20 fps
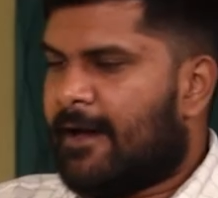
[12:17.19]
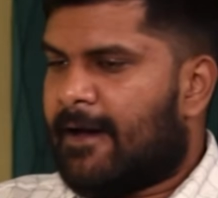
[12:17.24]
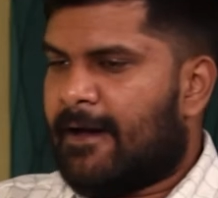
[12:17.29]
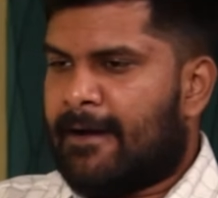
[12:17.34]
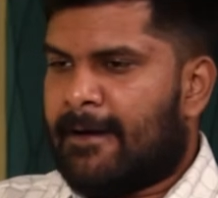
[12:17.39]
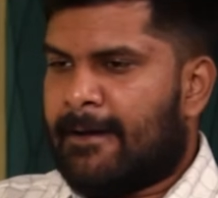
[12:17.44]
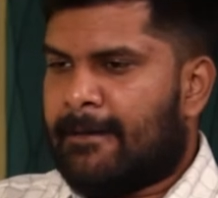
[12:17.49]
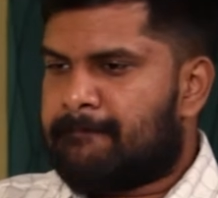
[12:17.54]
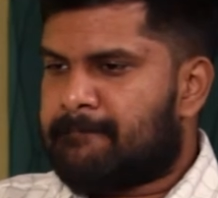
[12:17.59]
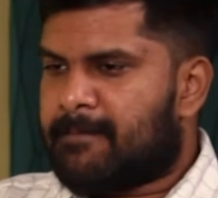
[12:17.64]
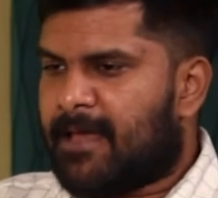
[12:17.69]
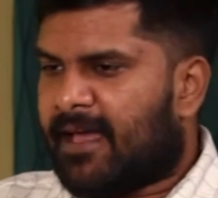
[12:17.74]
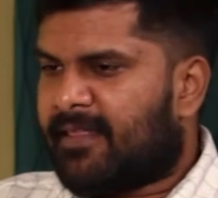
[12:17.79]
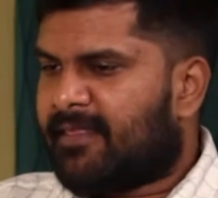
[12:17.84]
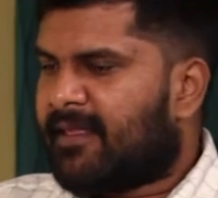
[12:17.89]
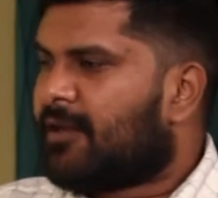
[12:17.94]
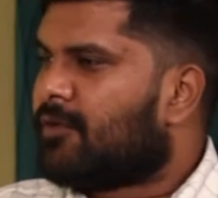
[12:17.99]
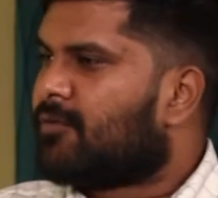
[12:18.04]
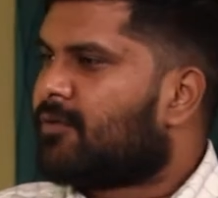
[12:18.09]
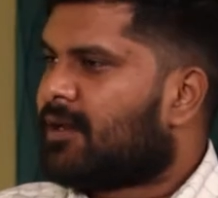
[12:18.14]

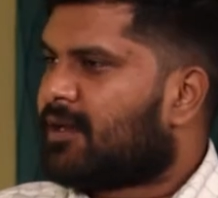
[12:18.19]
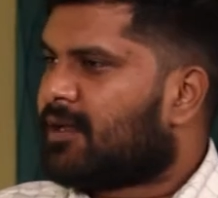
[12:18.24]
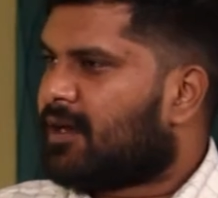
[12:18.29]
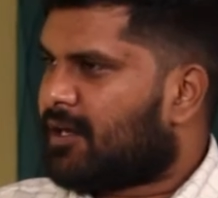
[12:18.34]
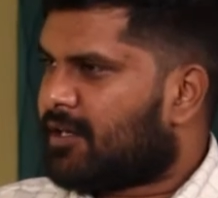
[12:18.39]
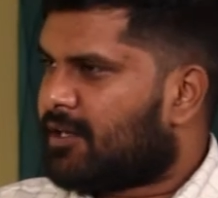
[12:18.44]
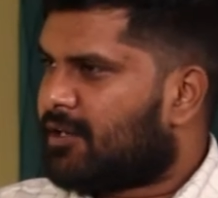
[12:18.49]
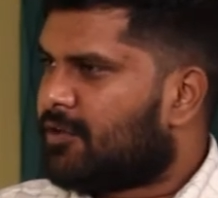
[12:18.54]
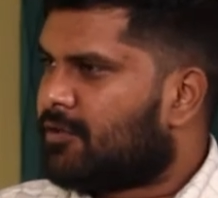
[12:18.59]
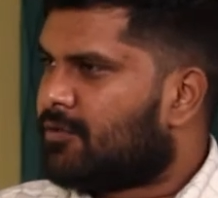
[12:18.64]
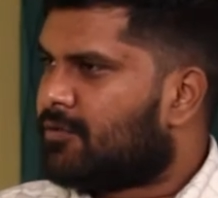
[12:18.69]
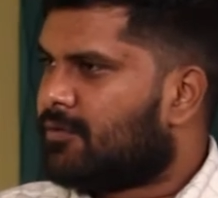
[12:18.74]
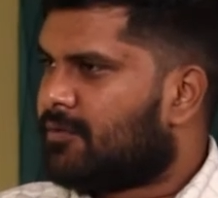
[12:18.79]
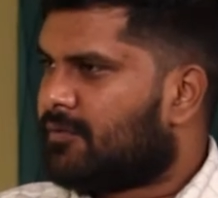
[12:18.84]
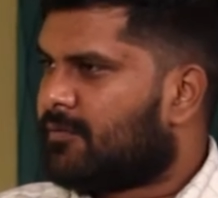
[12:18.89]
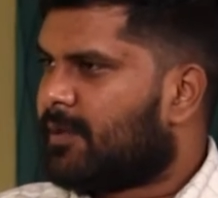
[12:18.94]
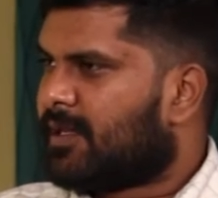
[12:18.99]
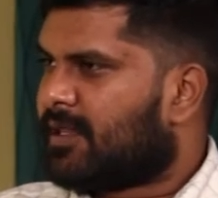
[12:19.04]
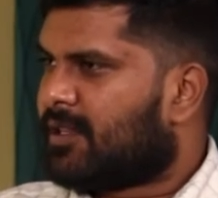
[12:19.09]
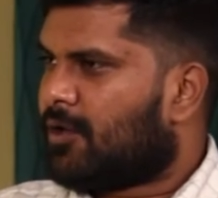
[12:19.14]
and then you can continue
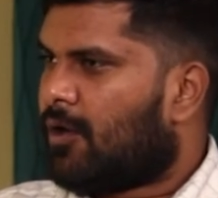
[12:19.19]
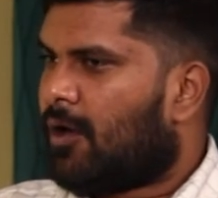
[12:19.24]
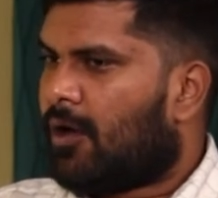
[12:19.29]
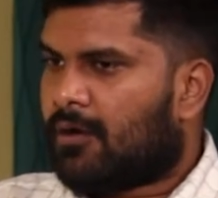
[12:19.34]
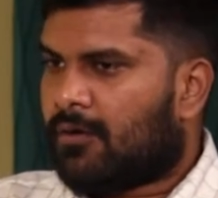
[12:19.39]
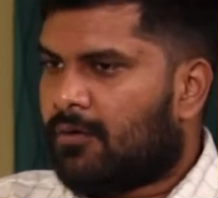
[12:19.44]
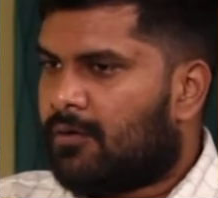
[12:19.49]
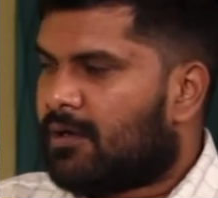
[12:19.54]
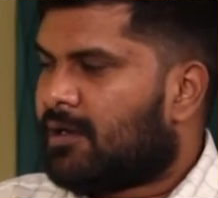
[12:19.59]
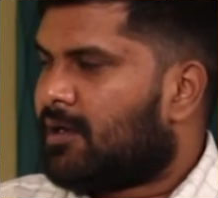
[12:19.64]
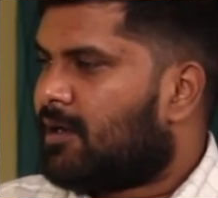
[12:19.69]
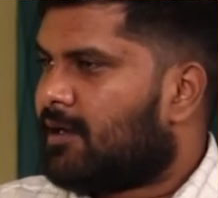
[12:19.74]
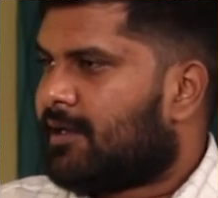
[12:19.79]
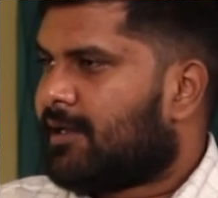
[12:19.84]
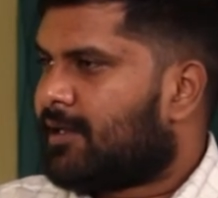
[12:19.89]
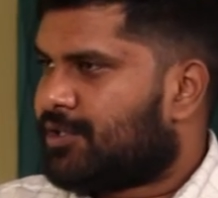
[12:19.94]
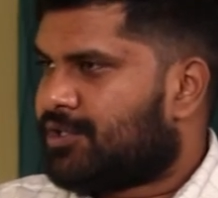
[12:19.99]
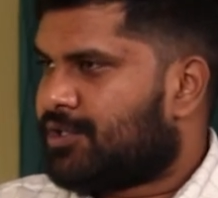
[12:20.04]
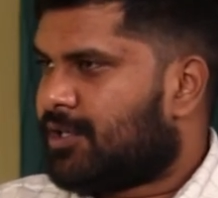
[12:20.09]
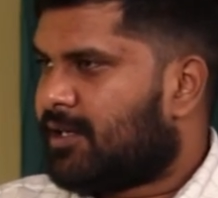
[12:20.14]
with your own
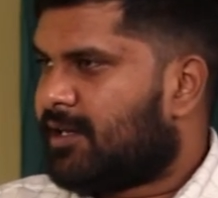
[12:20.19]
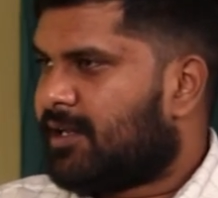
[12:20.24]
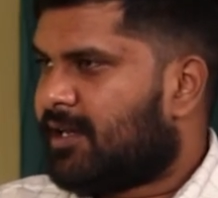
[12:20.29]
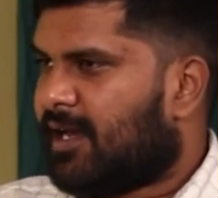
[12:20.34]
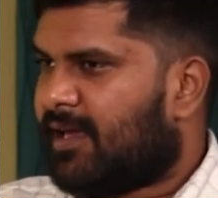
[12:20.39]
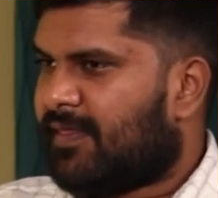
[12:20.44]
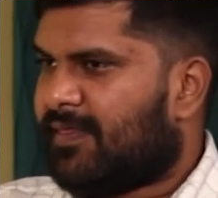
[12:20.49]
learning journey.